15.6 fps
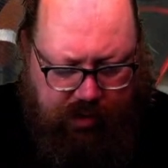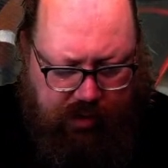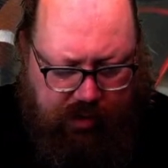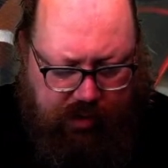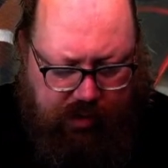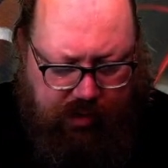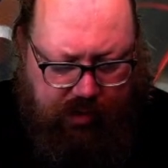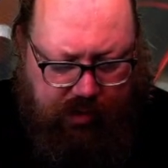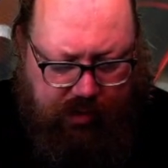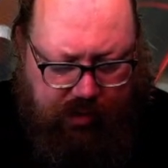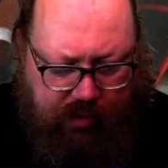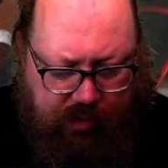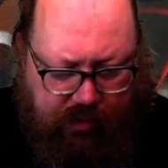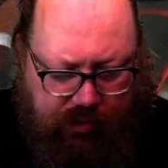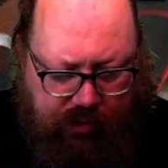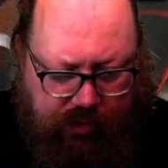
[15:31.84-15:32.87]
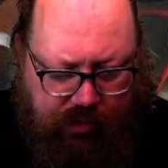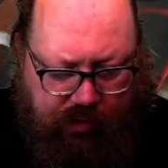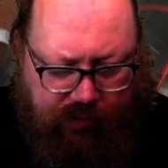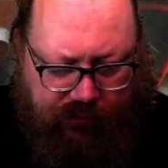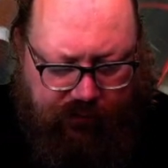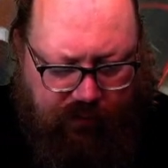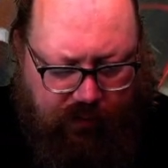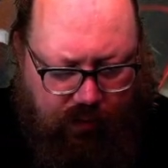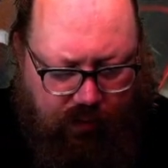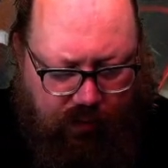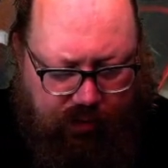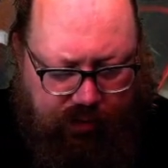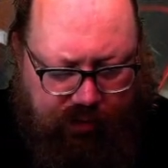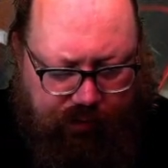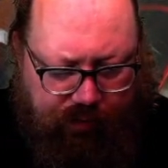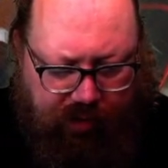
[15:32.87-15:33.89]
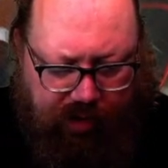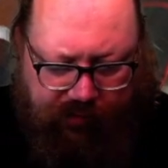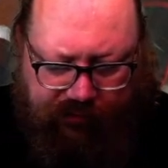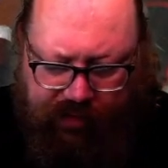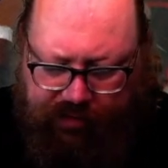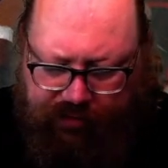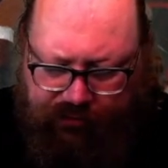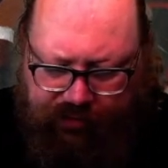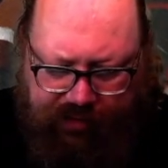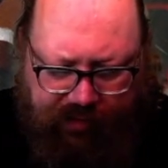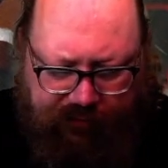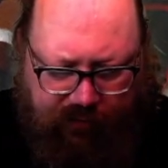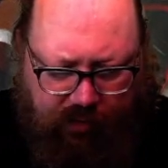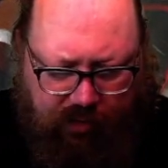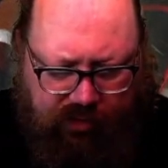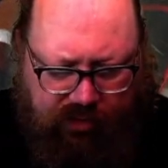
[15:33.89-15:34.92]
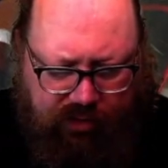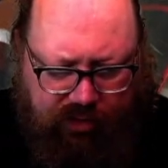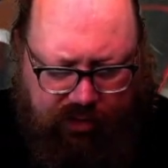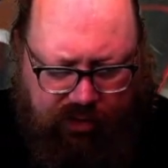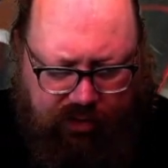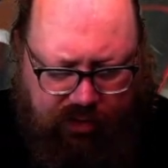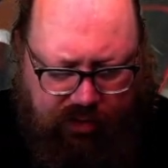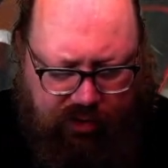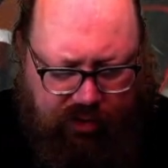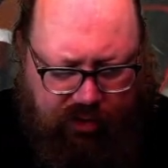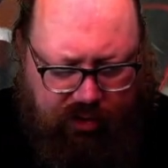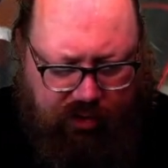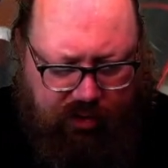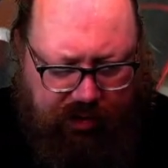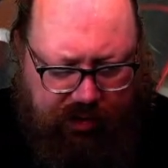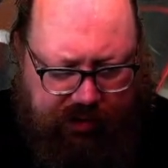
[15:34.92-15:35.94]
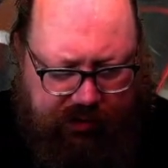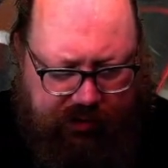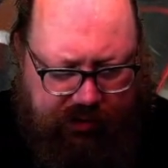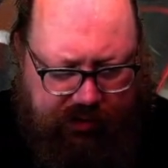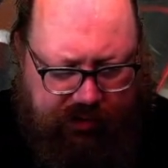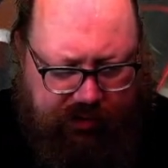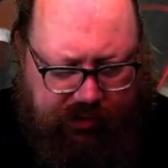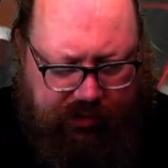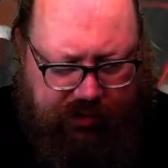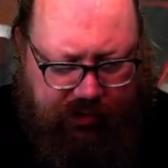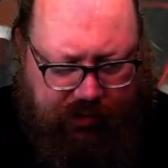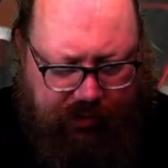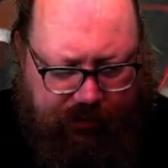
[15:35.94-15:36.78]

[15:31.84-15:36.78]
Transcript: uh, I decided to just go ahead and restore all of the BIOS to